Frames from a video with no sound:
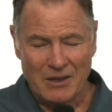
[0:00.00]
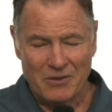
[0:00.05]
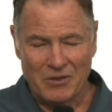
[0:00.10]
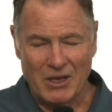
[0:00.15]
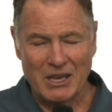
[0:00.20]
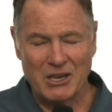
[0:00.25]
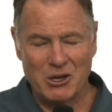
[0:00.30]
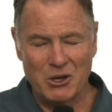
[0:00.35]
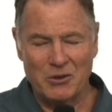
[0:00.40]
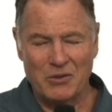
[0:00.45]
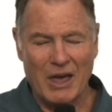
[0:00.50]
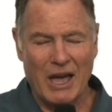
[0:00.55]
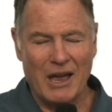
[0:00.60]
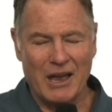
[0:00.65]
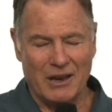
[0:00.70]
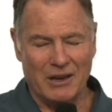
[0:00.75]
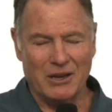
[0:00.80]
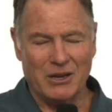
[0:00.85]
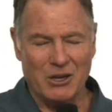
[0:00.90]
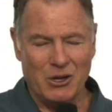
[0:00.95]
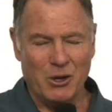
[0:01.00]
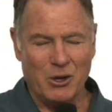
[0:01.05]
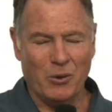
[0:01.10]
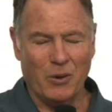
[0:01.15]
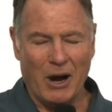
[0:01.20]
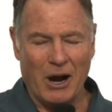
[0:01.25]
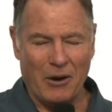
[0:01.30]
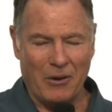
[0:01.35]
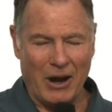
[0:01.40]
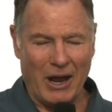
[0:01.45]
Thank you that you
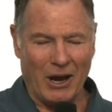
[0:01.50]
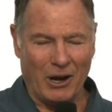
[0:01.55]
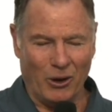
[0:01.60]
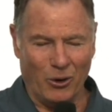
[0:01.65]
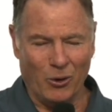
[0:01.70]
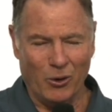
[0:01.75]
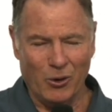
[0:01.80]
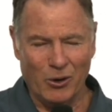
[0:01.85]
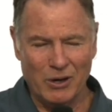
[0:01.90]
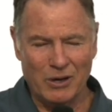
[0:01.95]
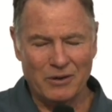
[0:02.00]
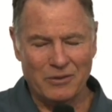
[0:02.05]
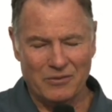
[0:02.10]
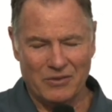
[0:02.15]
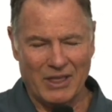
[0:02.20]
are our Lord,